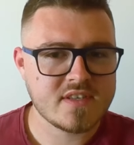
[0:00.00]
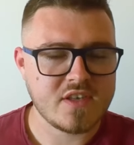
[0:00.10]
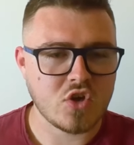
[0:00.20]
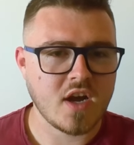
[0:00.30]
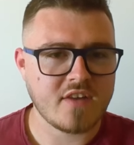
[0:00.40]

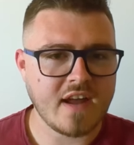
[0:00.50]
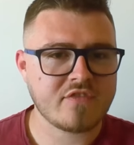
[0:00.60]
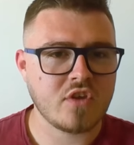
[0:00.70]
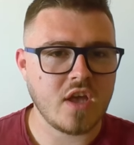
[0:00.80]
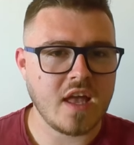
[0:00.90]
you kind of have
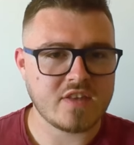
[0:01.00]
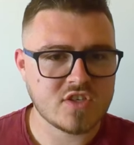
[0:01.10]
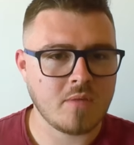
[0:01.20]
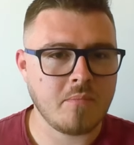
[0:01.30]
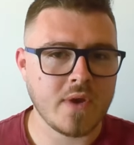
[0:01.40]
to at
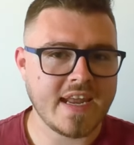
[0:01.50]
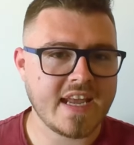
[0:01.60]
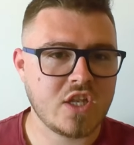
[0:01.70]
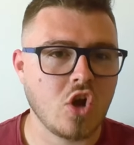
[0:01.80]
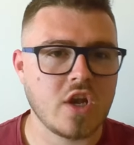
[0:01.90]
some point
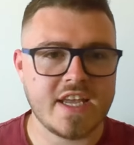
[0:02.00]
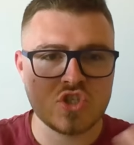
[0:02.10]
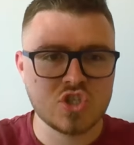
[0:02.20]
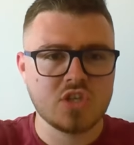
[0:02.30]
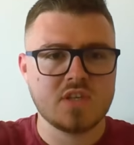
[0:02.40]

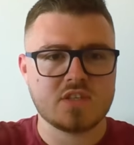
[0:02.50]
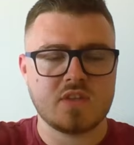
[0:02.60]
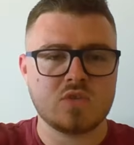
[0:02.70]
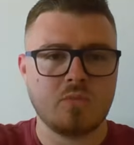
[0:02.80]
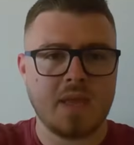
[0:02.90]
acknowledge, so
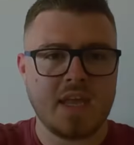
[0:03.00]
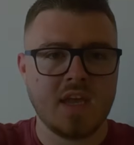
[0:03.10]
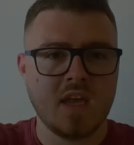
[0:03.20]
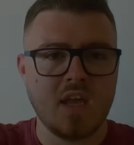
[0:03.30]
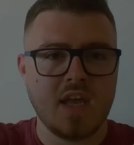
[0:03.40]
this would be
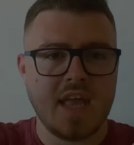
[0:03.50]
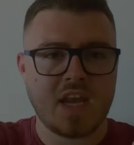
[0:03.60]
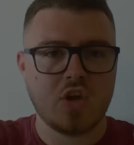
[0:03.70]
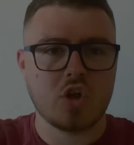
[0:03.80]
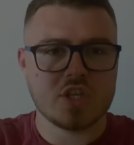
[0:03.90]

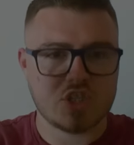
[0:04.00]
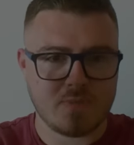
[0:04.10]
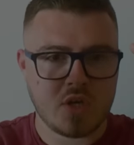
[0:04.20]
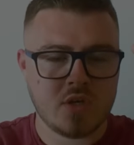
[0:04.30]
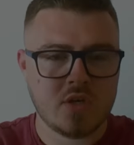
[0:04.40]

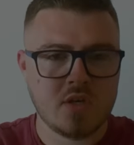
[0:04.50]
acknowledgement,